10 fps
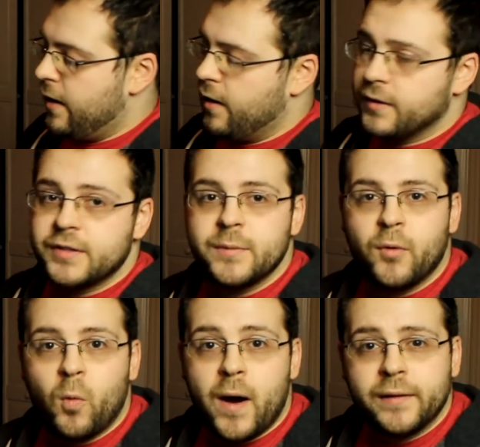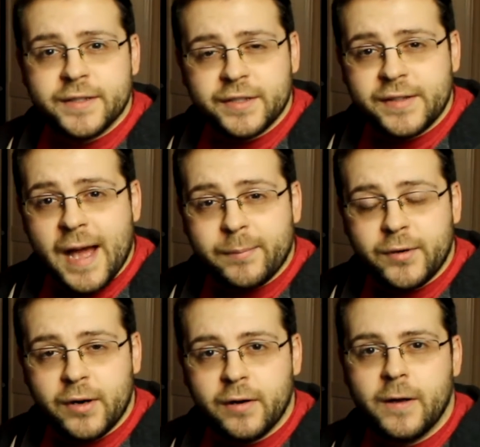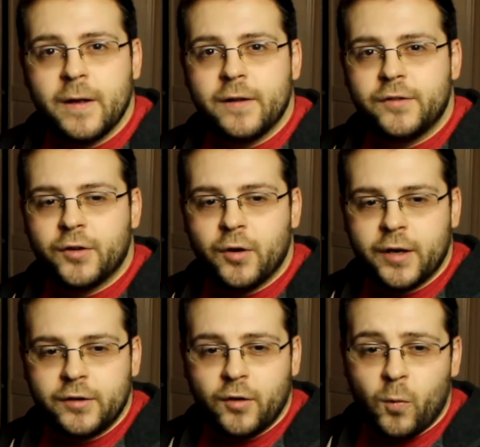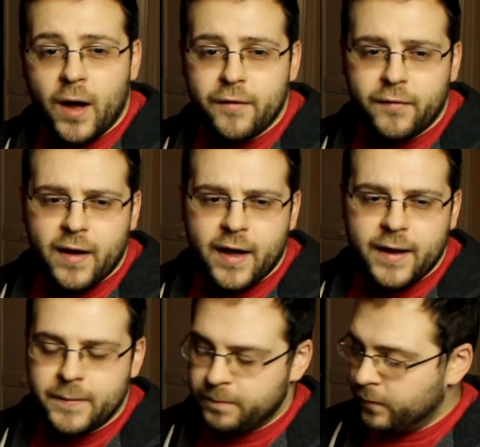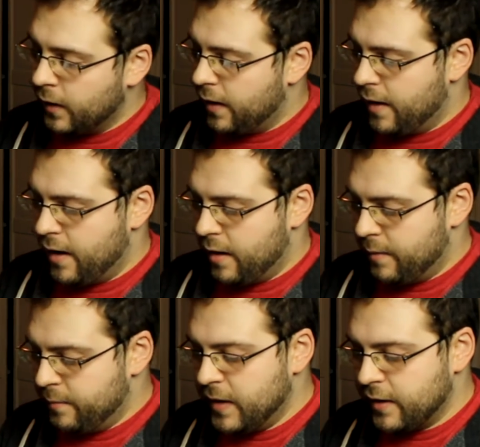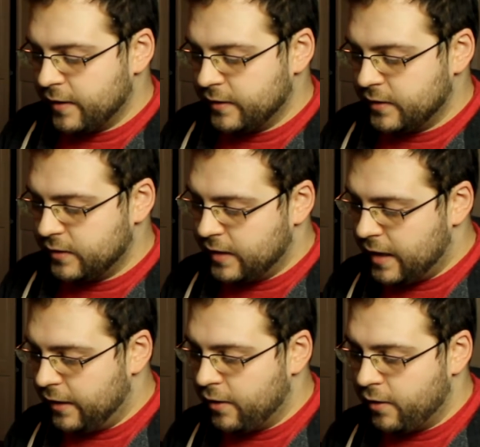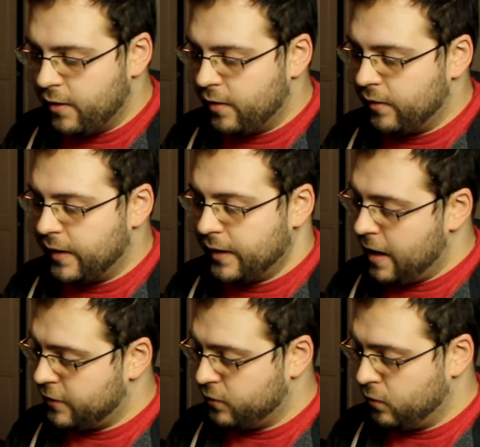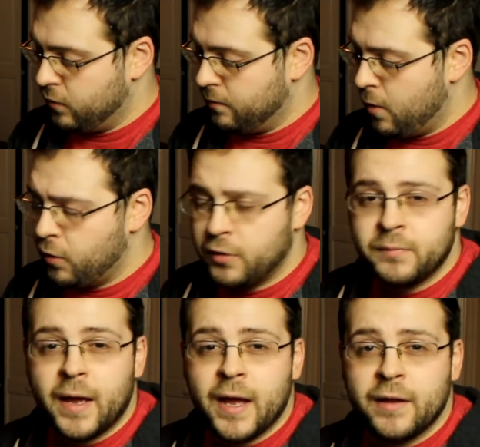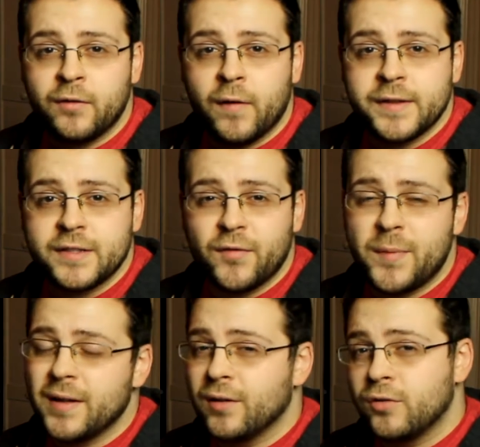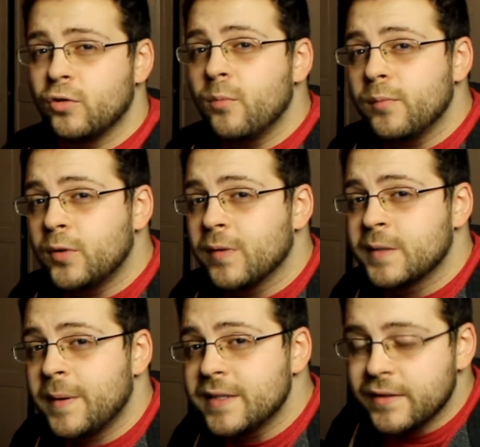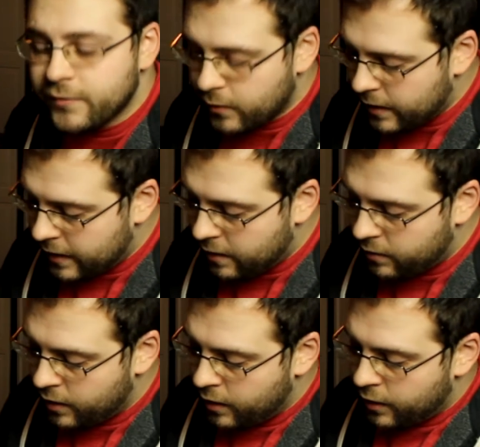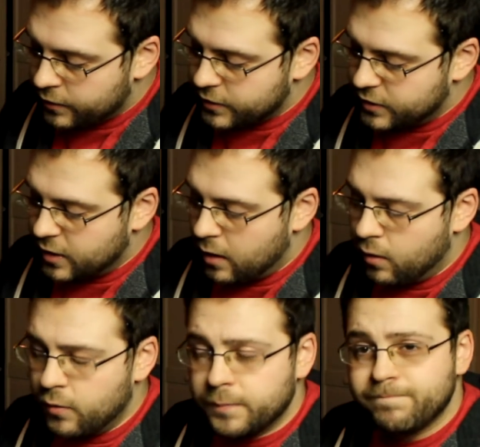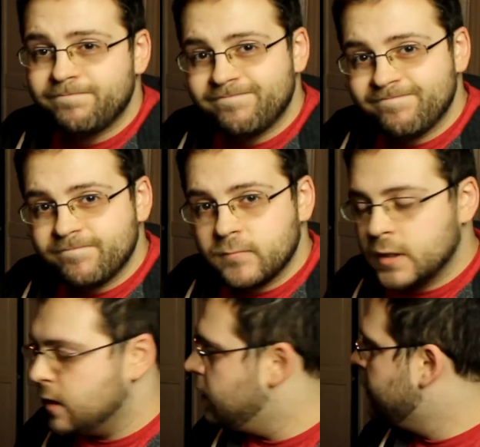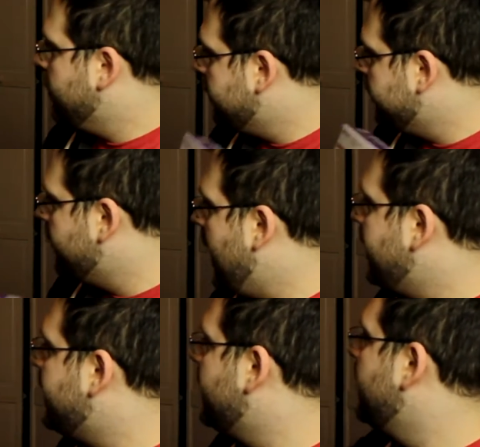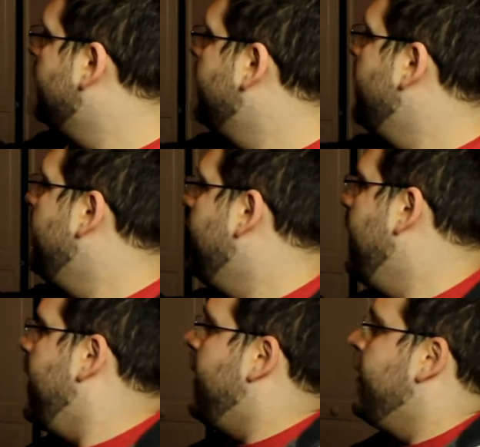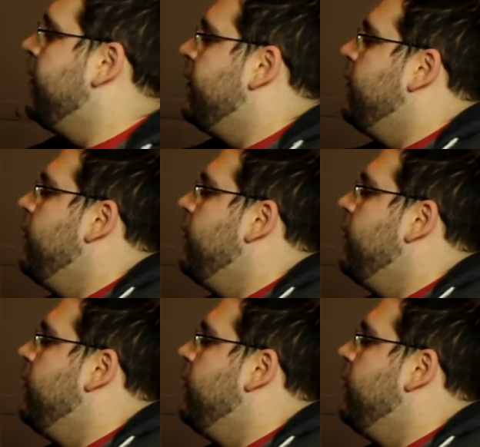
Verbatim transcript: uh, simple wireless adapter to hook into the Wi-Fi uh, because getting her like an actual modem and all that stuff would be a little too too expensive for right now. So that and